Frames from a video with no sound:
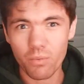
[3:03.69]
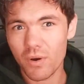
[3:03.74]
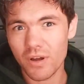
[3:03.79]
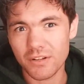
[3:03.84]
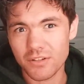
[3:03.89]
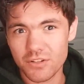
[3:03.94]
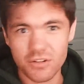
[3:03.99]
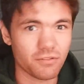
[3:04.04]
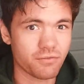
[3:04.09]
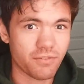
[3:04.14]

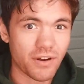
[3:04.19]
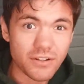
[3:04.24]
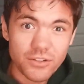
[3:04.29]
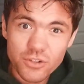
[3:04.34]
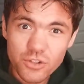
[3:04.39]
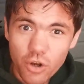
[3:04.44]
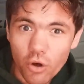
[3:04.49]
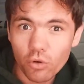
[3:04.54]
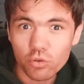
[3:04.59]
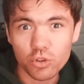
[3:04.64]
what your
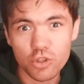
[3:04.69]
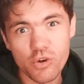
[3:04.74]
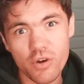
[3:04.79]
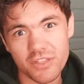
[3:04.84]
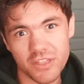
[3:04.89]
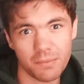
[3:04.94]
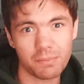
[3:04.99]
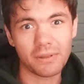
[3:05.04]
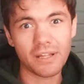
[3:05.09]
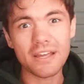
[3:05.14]
friends told you
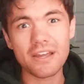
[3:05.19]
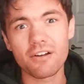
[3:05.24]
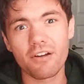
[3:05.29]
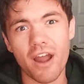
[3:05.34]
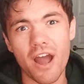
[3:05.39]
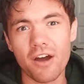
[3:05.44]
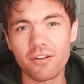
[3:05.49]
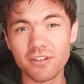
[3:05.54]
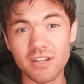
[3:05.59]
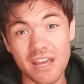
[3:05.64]
at the
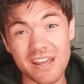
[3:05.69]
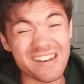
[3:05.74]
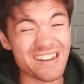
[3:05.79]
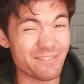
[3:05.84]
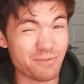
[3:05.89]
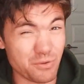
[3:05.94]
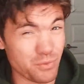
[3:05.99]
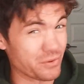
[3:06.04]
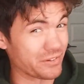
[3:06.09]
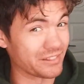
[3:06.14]
playground, and
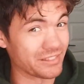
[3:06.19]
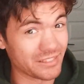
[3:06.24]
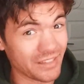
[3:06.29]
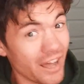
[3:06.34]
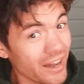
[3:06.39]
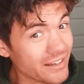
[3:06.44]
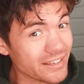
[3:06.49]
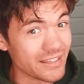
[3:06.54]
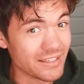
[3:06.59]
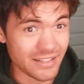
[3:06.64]
if you were
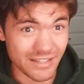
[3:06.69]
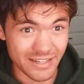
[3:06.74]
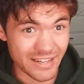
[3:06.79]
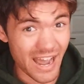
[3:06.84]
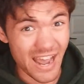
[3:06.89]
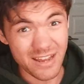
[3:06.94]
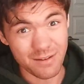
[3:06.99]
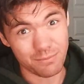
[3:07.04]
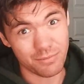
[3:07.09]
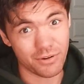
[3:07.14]
lucky, a
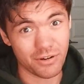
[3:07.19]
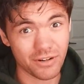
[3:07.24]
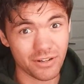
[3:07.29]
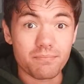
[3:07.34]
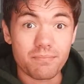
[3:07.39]
guidebook.